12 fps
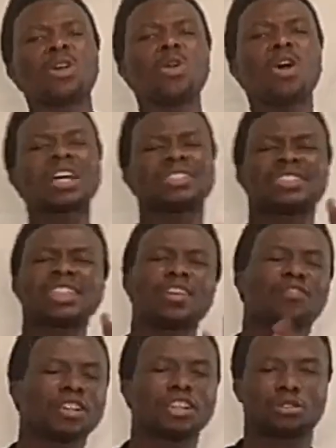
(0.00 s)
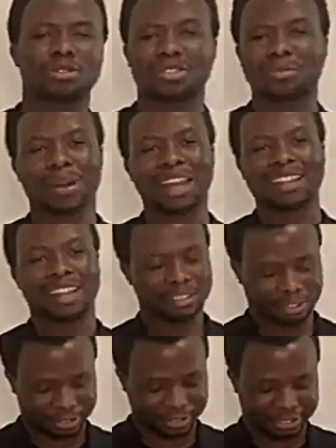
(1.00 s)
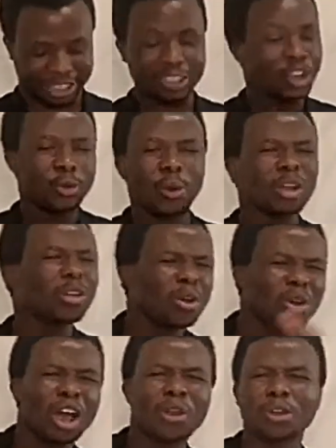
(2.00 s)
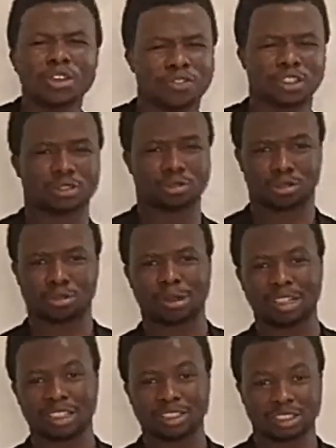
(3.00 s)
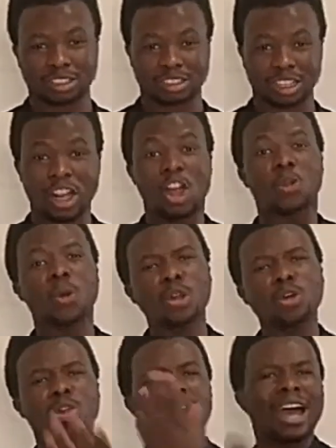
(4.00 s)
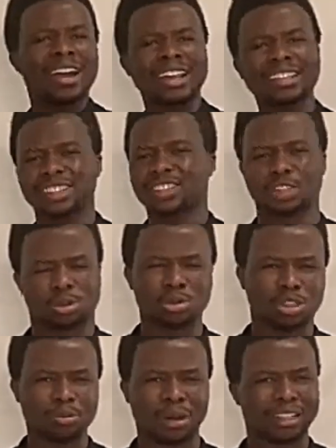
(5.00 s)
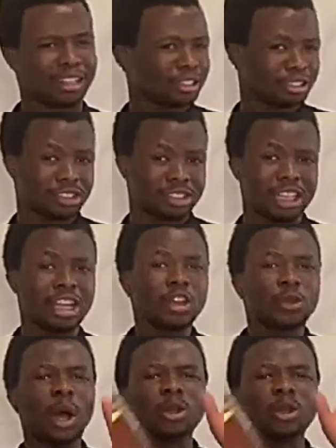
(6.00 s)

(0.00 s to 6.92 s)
You are no longer seeking for the truth, brother and sister. You are no longer looking for the truth, brother and sister. You are no longer reading the truth, brother and sister.